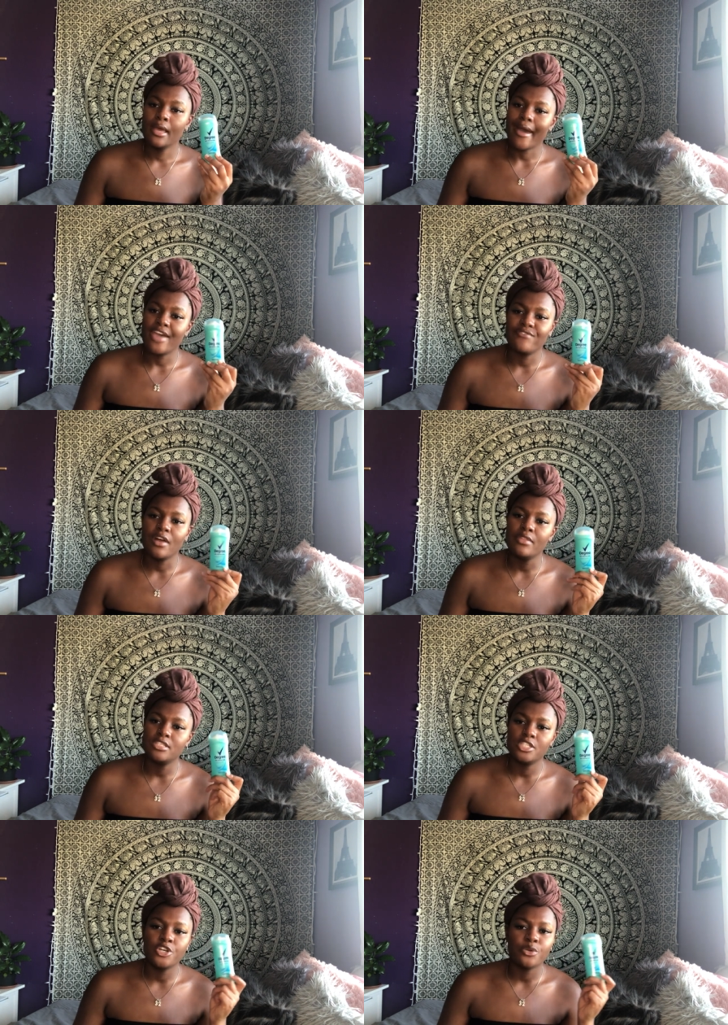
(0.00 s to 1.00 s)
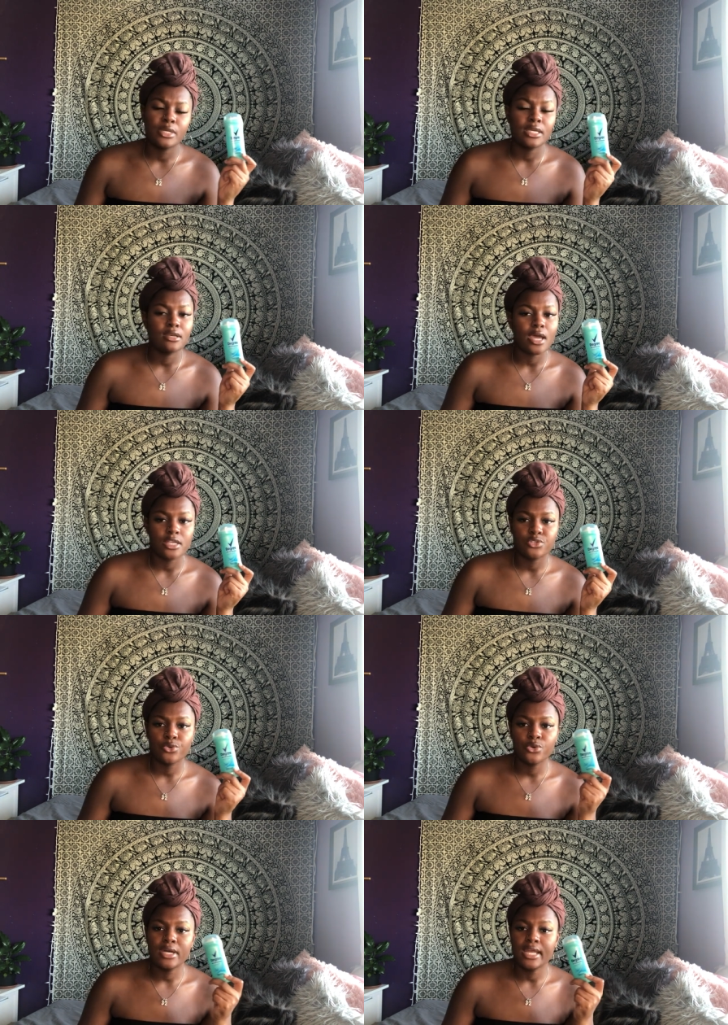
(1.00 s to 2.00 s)
I found this deodorant in high
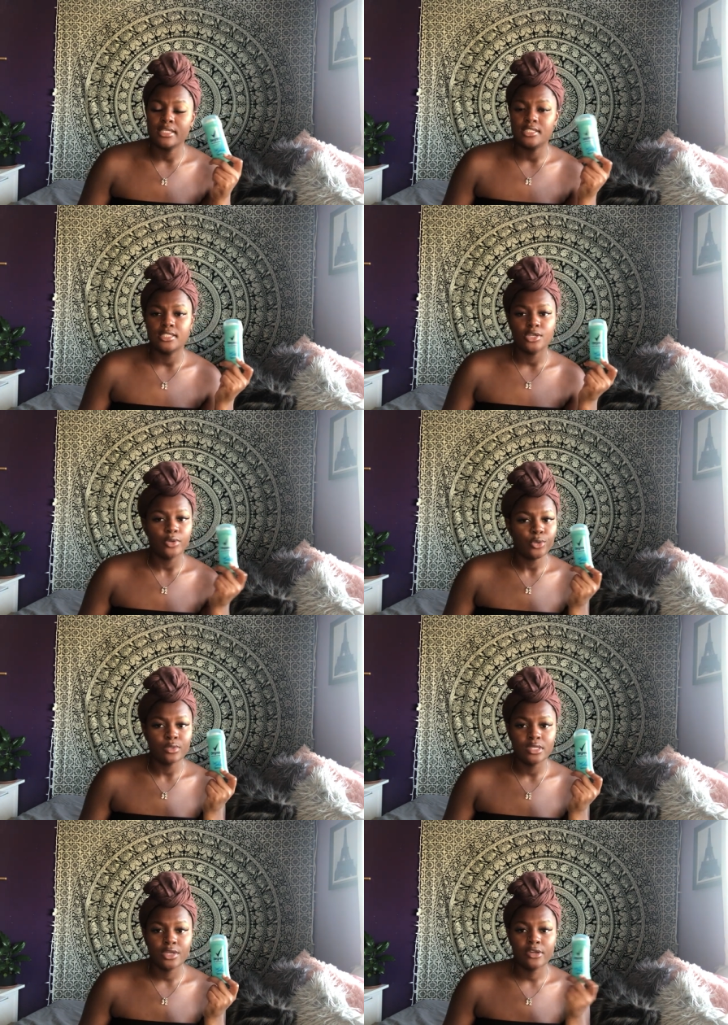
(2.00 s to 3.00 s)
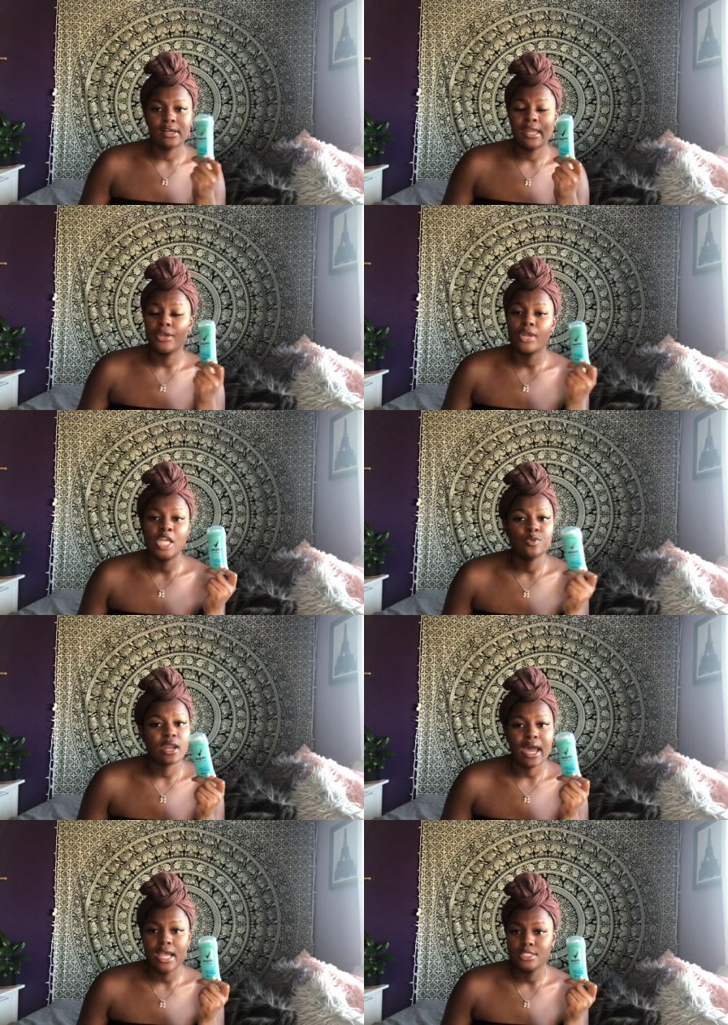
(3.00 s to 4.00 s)
school and I still use it, girl. I didn't graduate
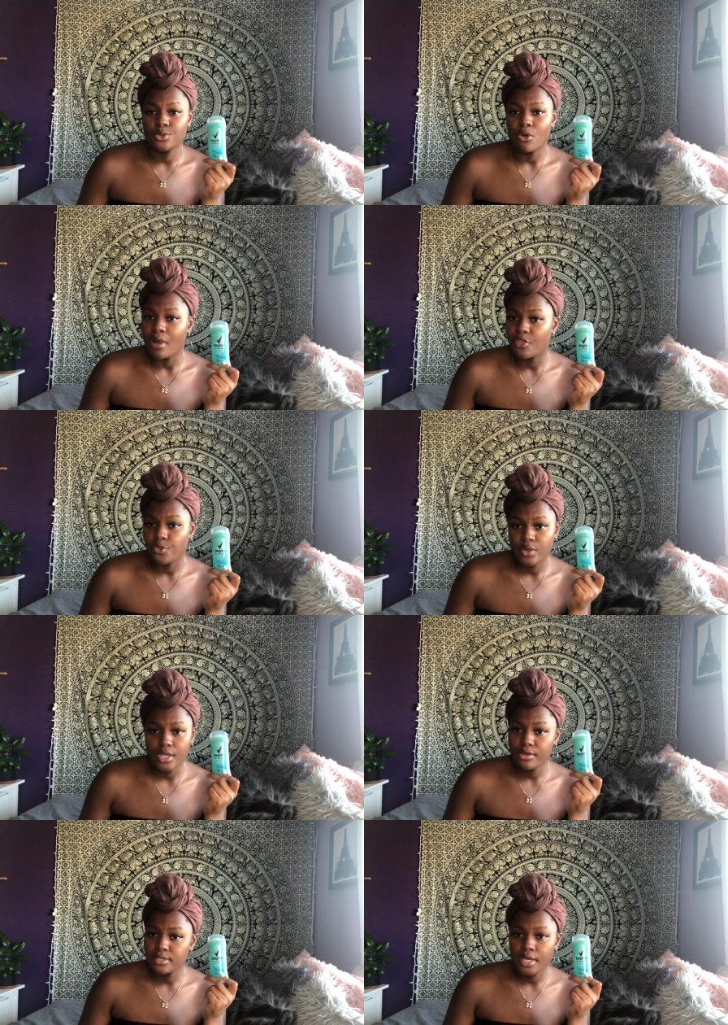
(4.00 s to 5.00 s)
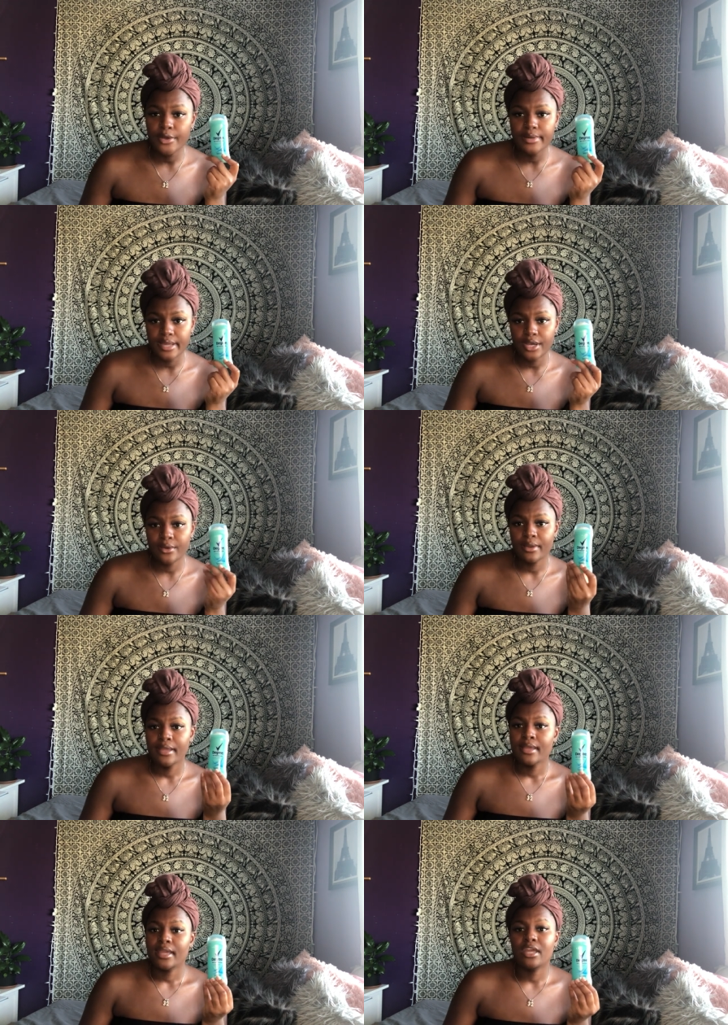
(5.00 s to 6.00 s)
high school about 3 years ago now.
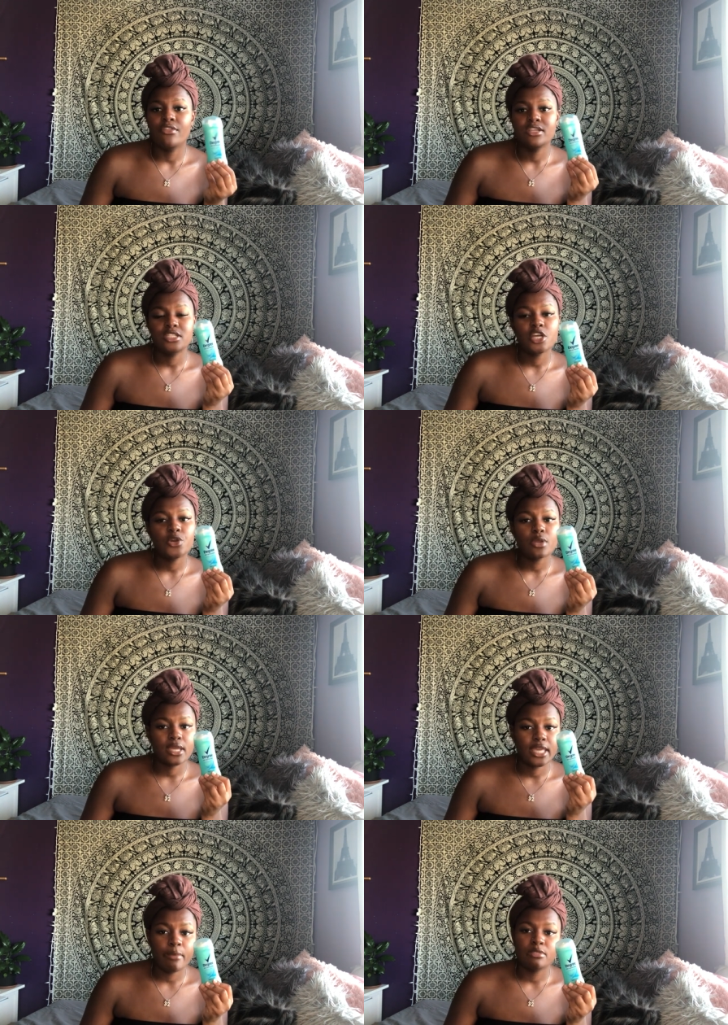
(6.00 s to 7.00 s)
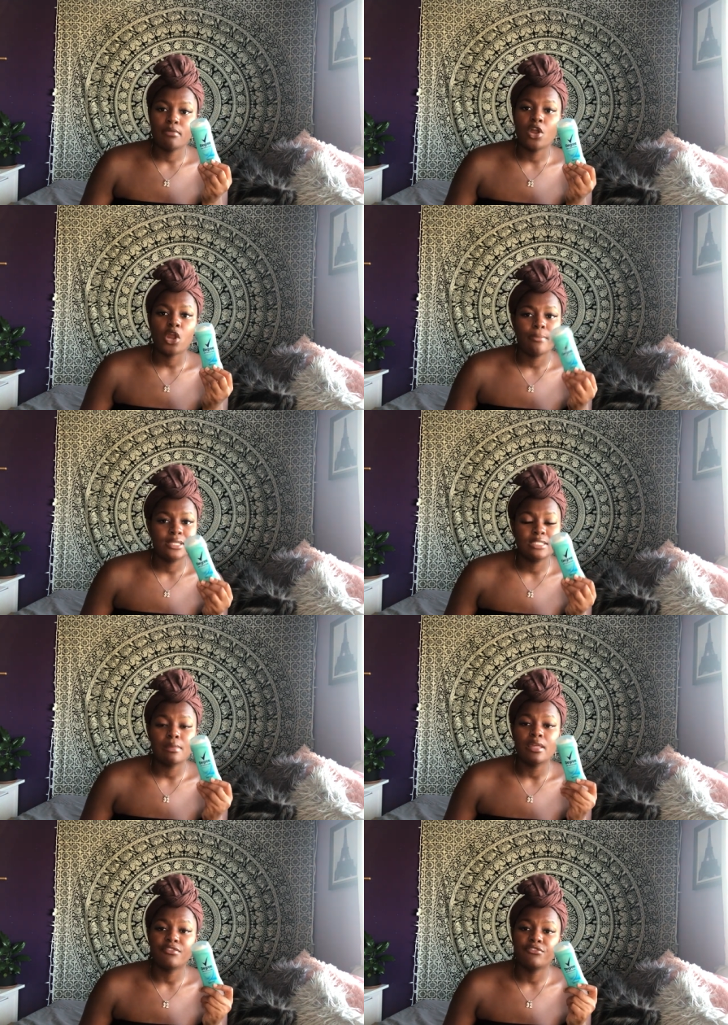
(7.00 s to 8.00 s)
And this deodorant keeps my armpits
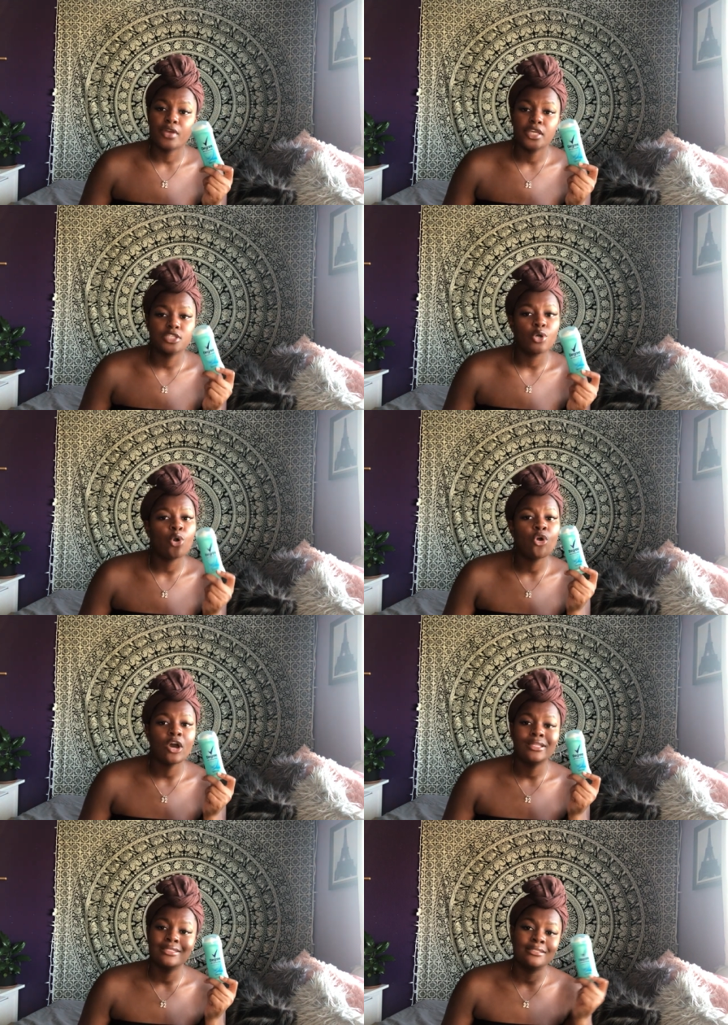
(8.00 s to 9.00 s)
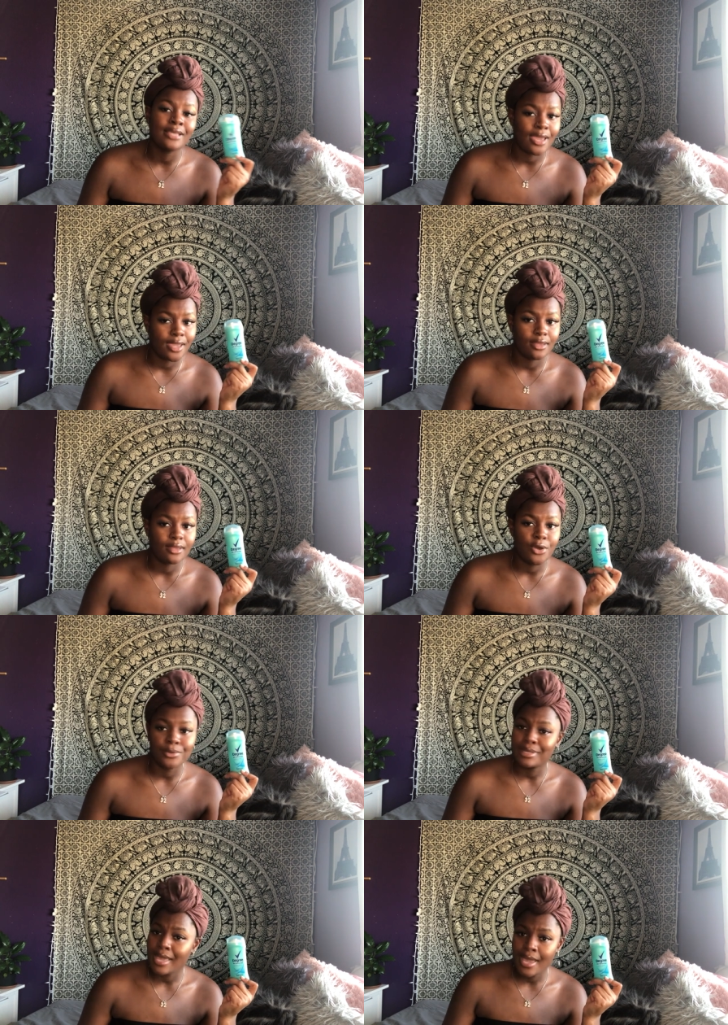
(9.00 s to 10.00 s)
smelling fresh all day,
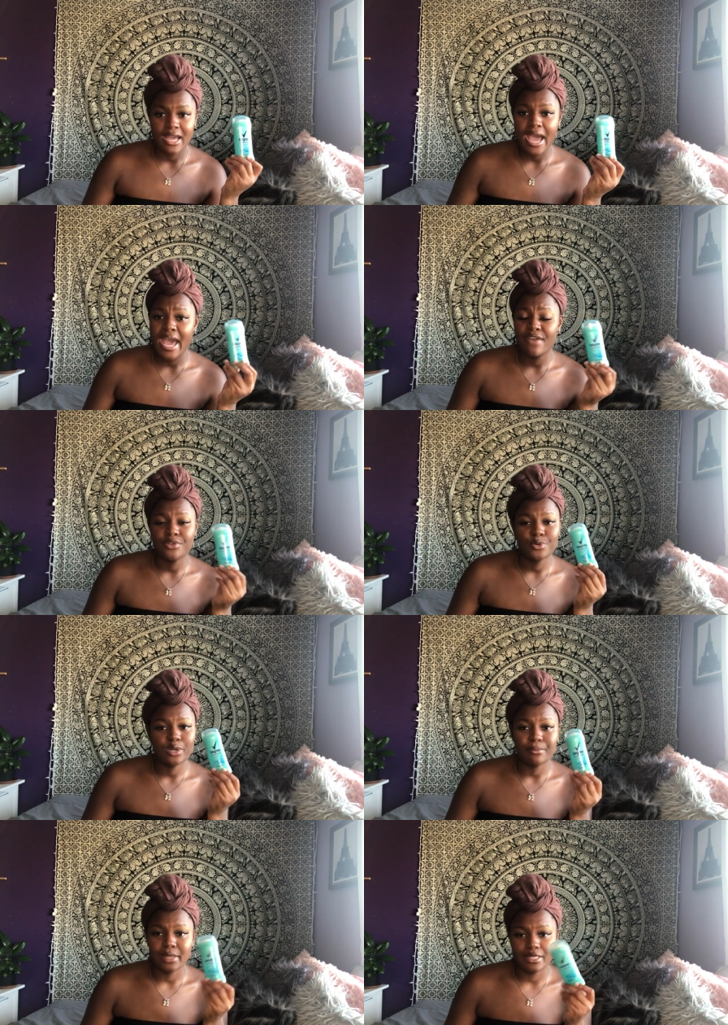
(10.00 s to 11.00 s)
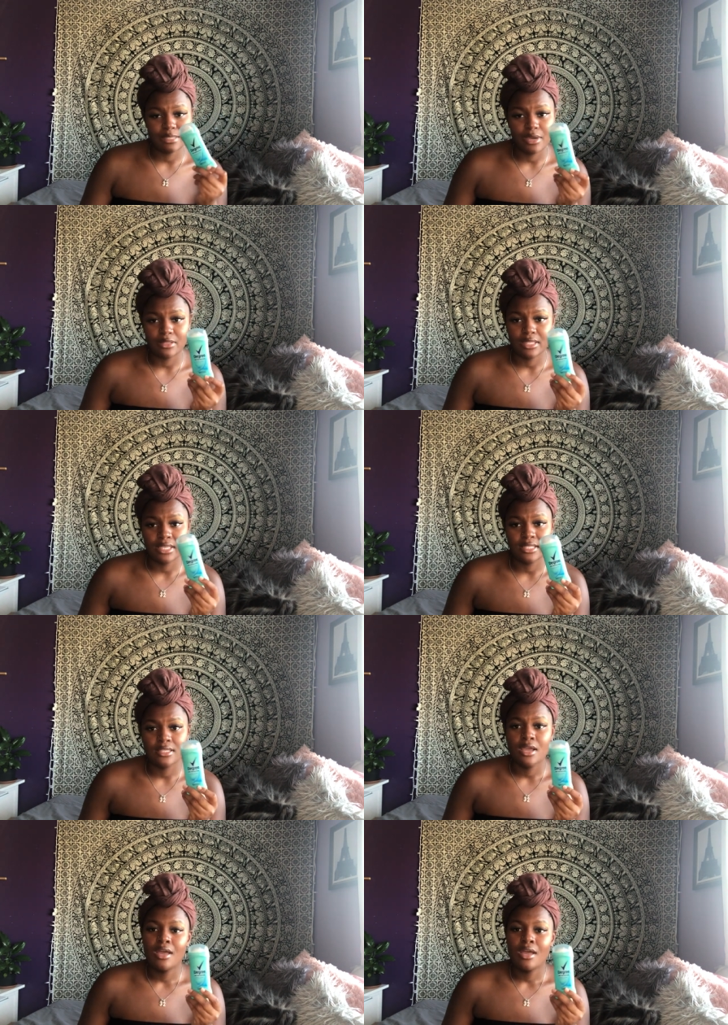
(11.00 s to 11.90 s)
okay? I have no complaints about this.